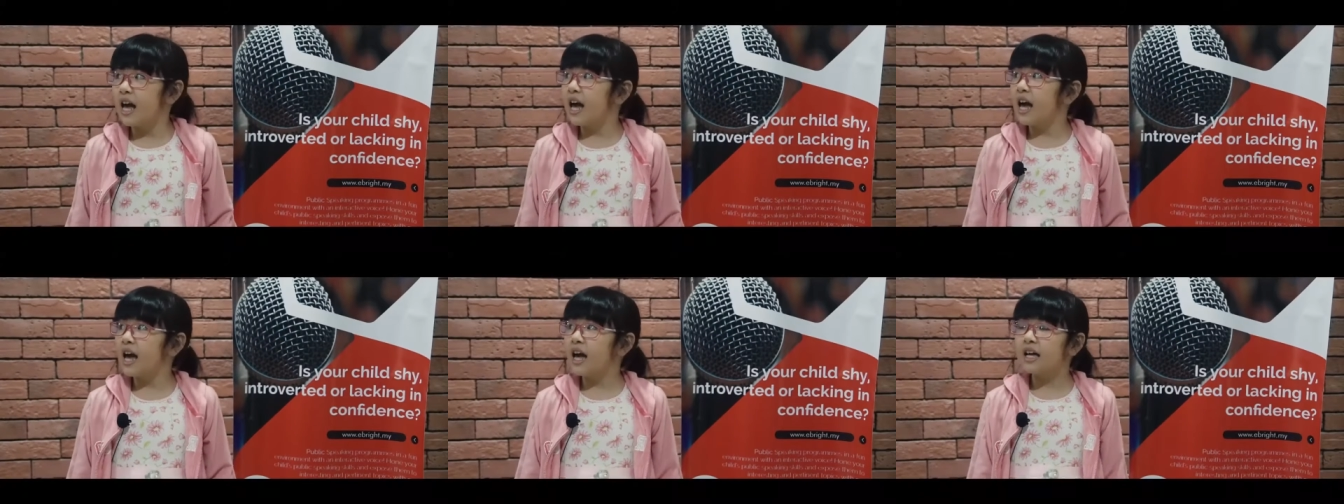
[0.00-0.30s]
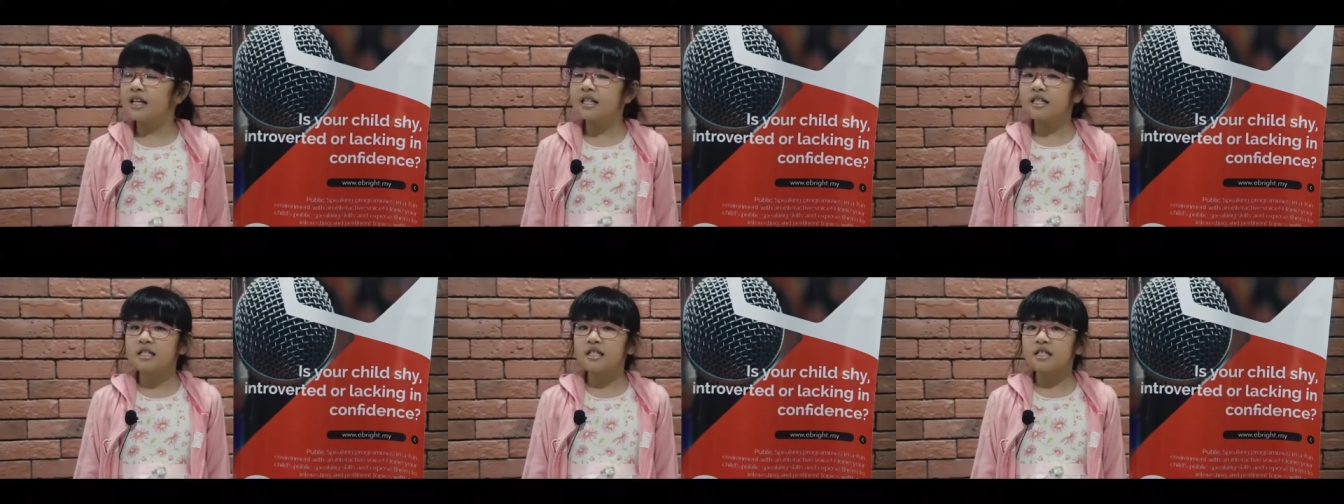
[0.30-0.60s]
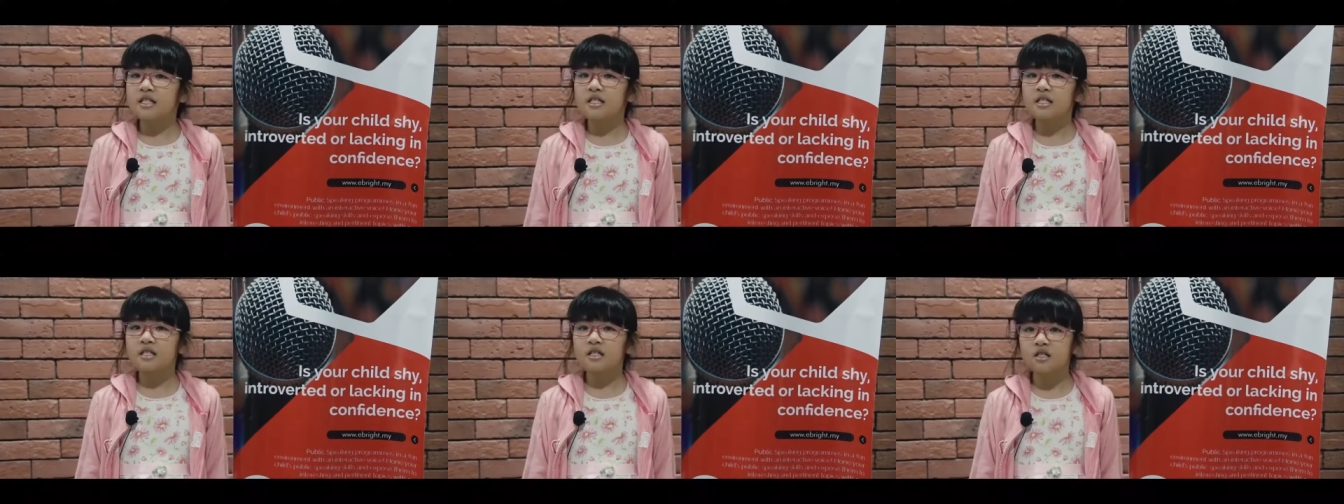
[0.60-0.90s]
And
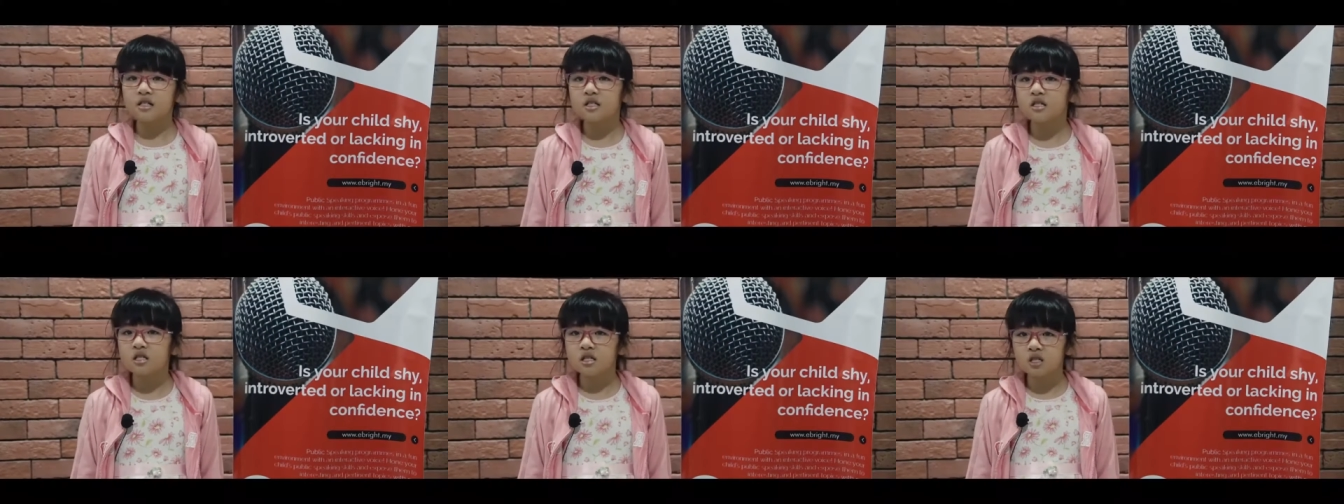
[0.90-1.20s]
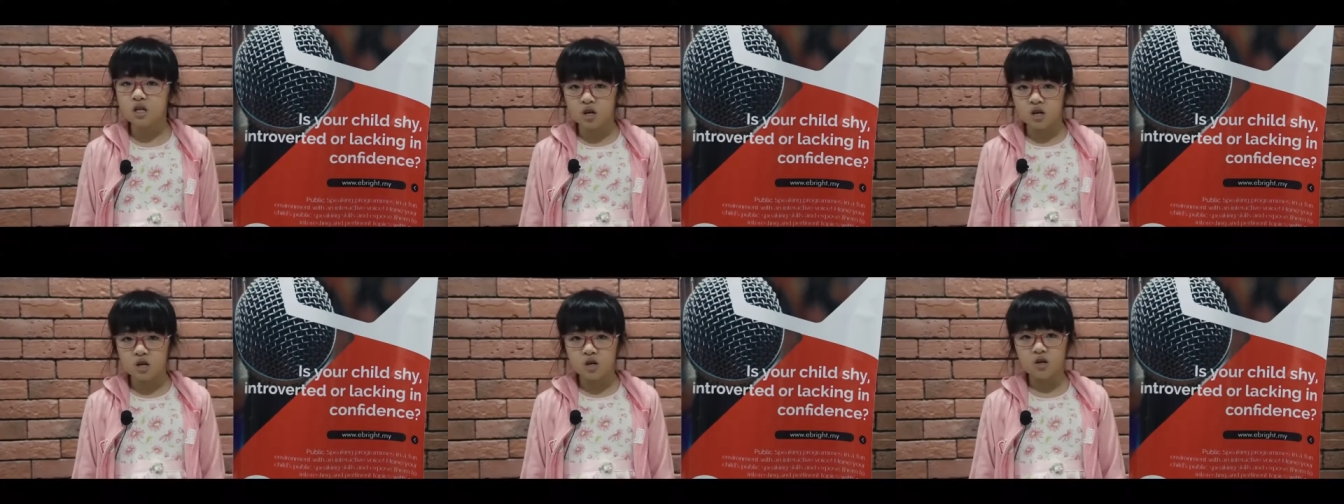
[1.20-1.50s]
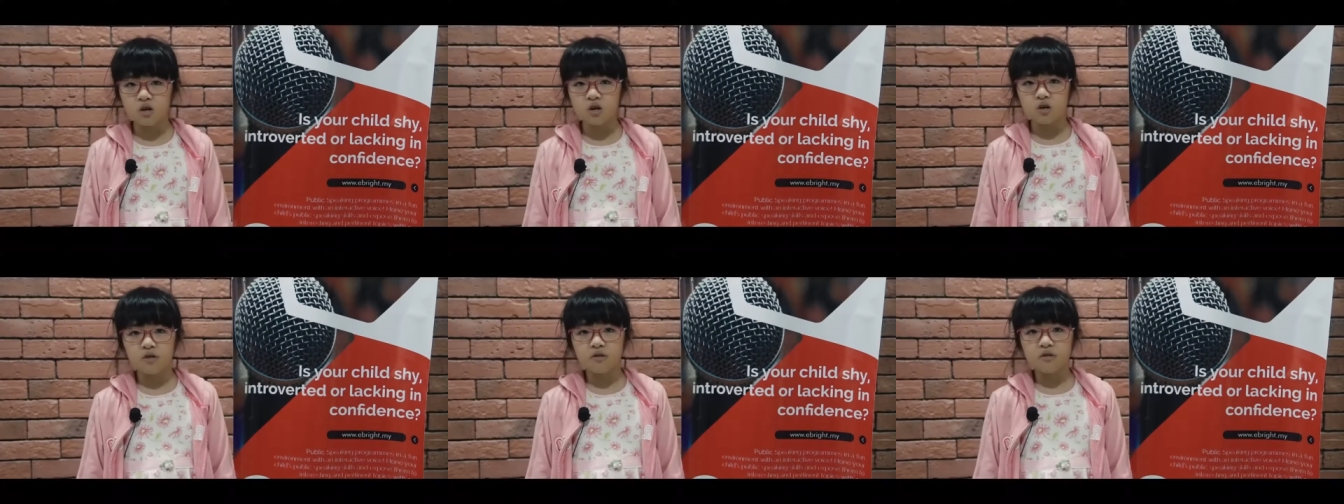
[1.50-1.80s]
so
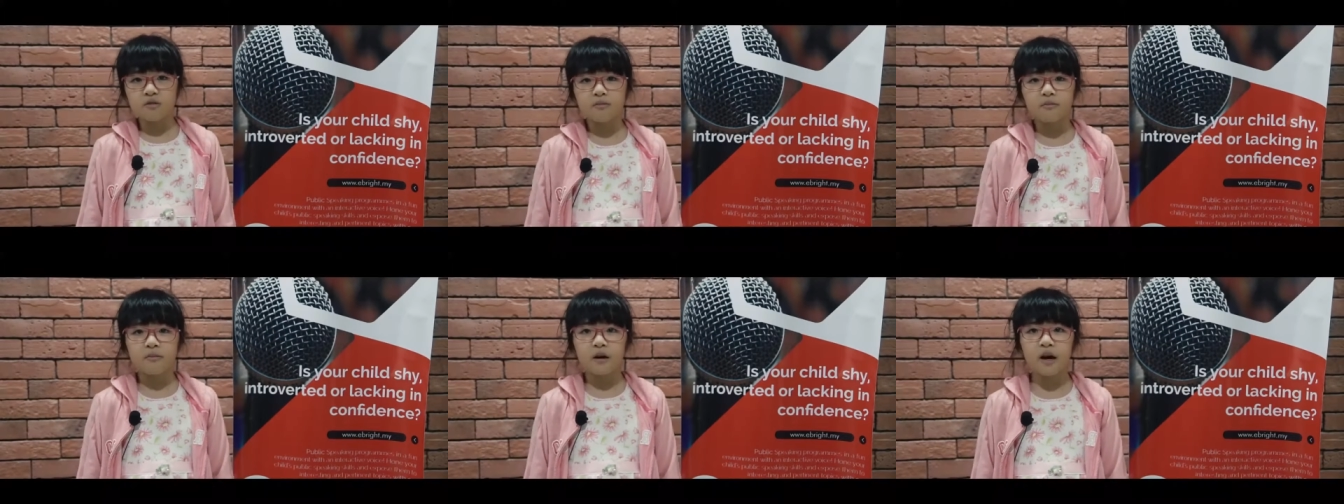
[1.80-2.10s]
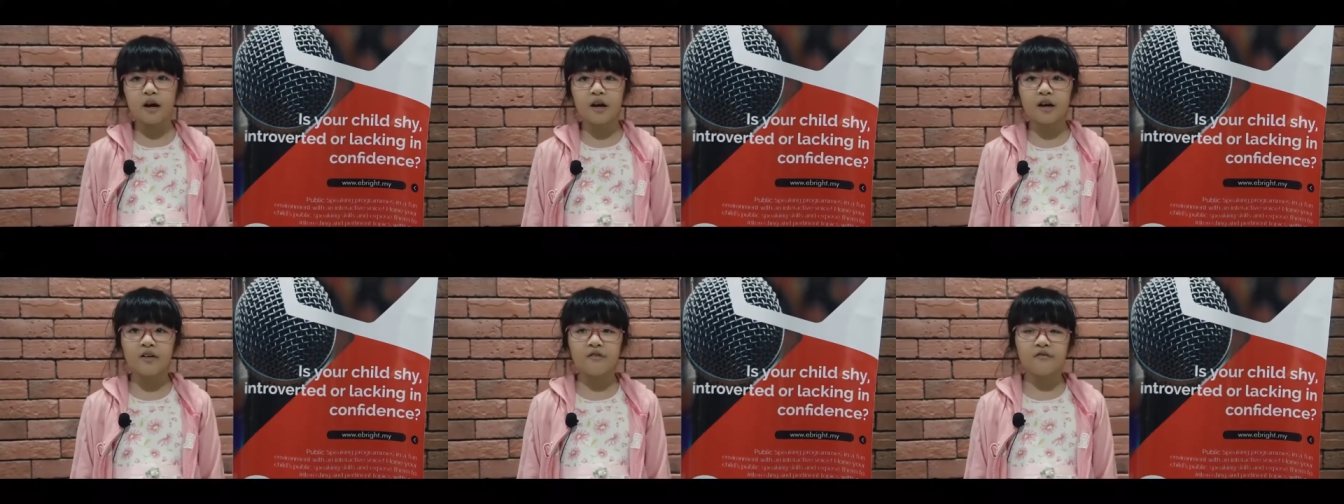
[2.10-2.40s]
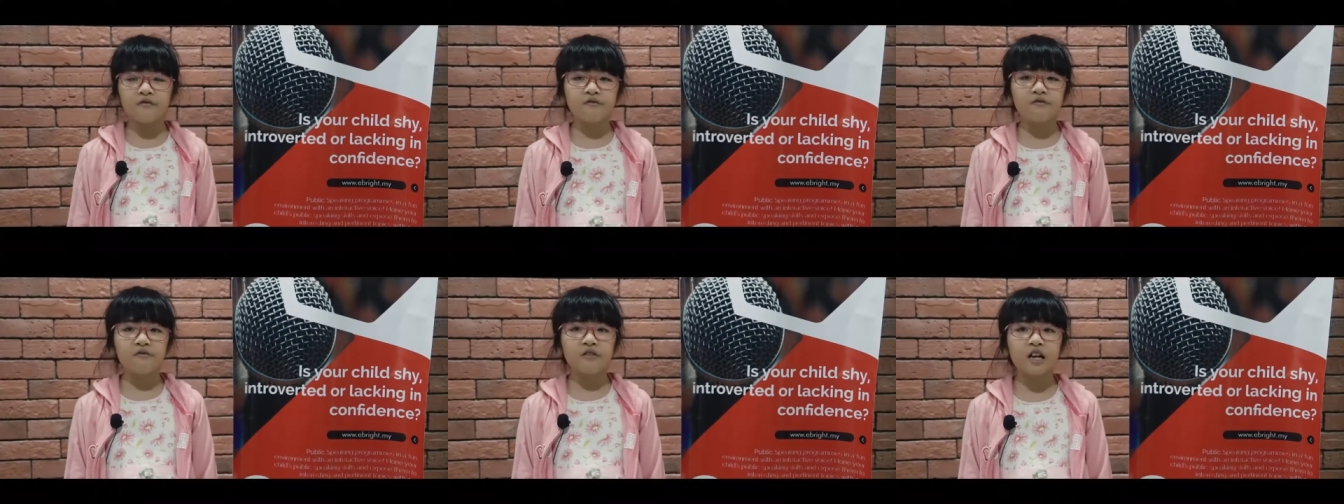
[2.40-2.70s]
my
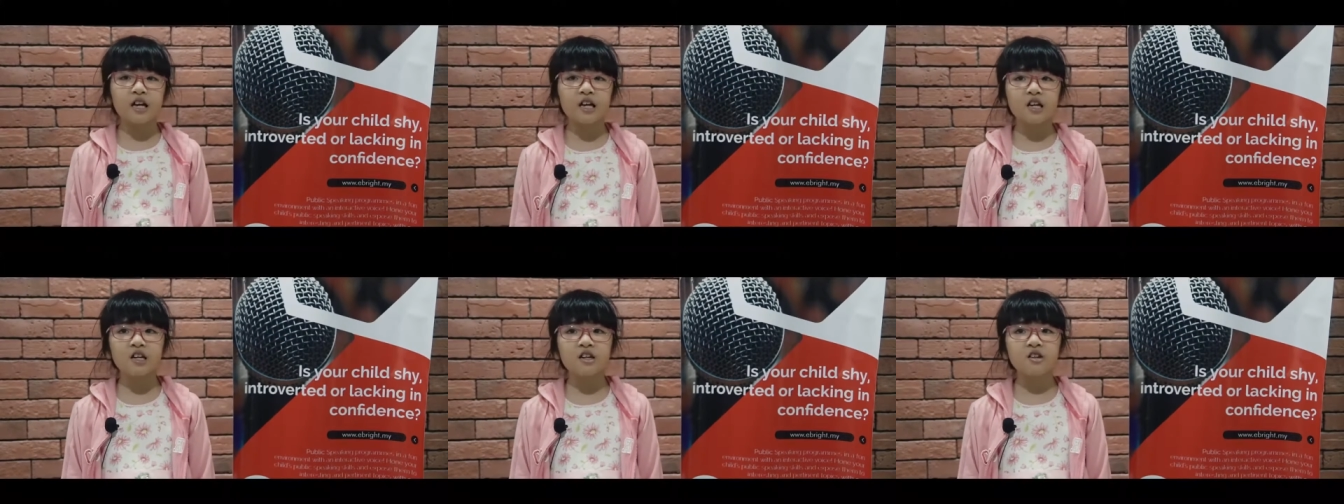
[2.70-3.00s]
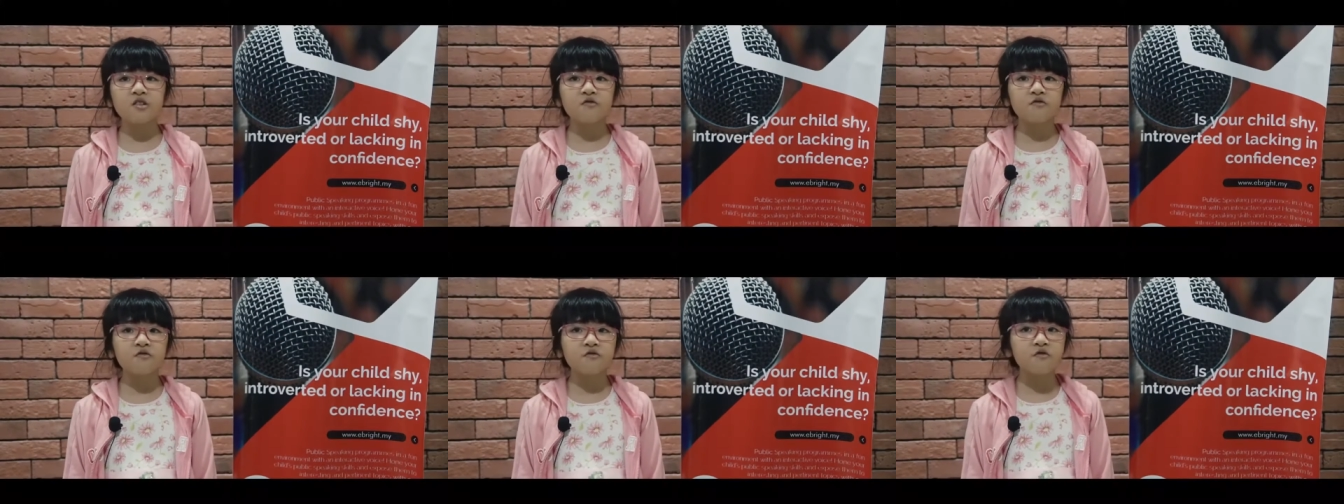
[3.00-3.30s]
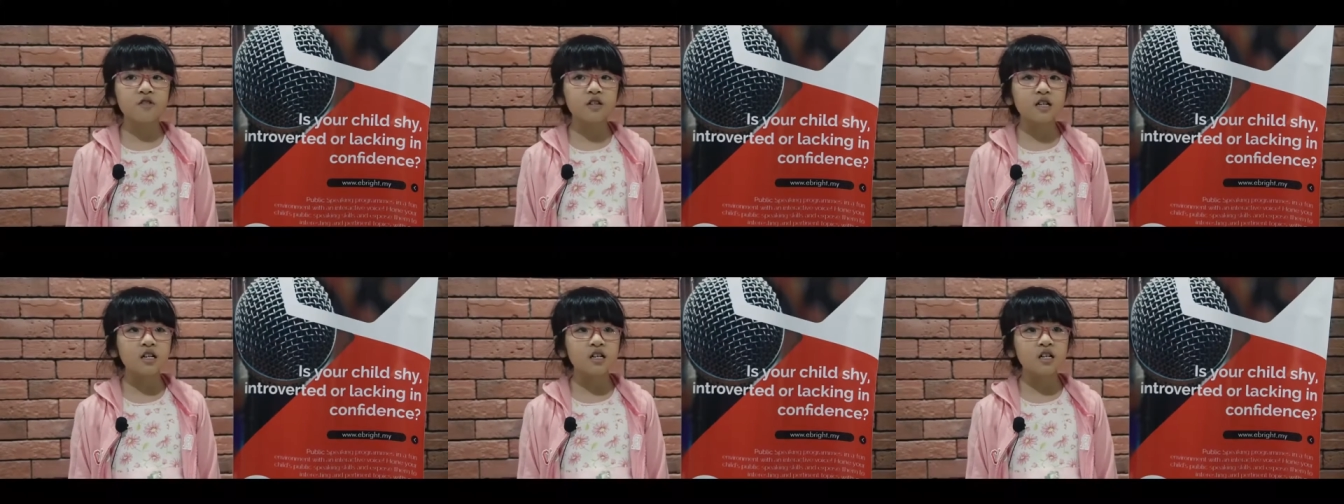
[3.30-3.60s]

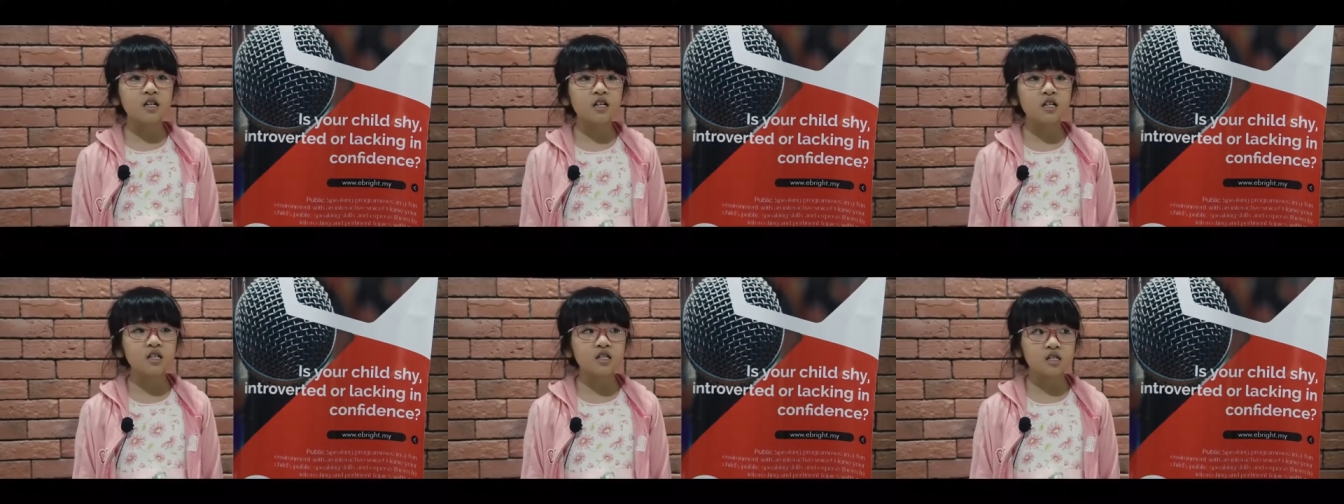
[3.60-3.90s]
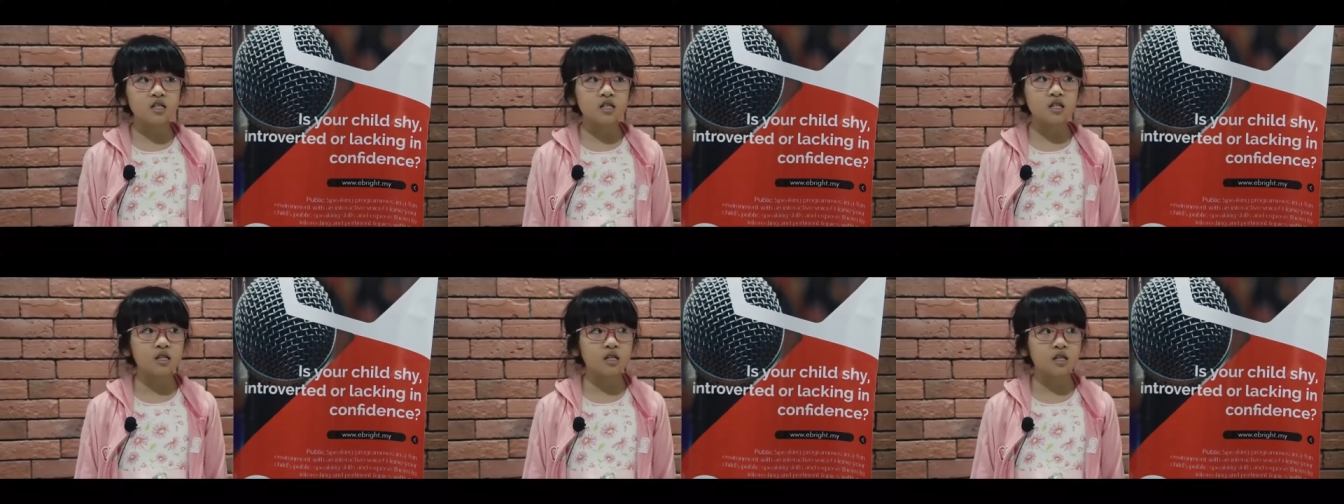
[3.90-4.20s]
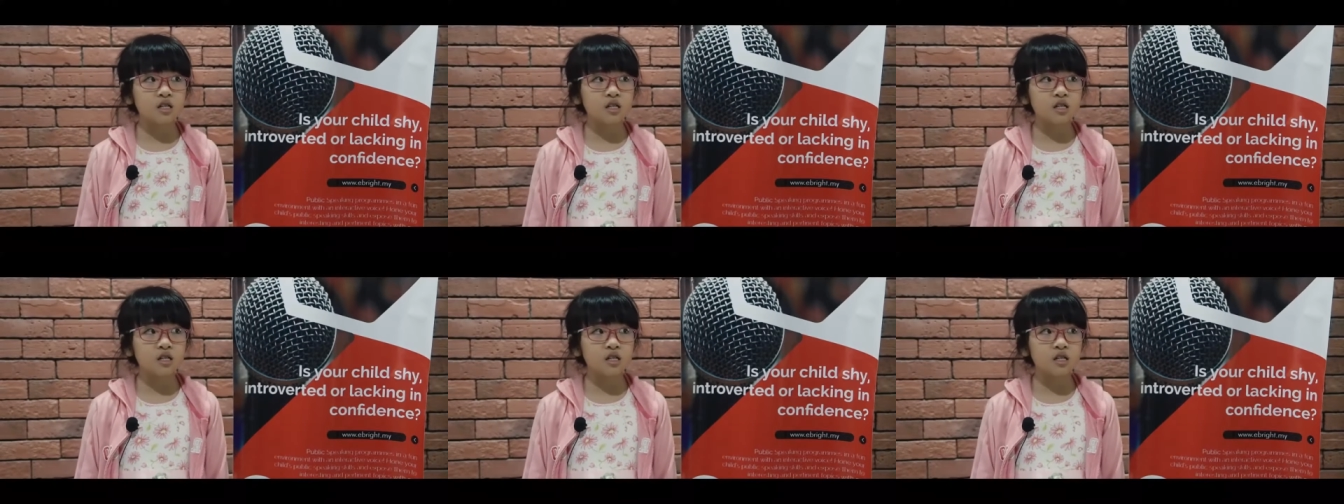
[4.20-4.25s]
favorite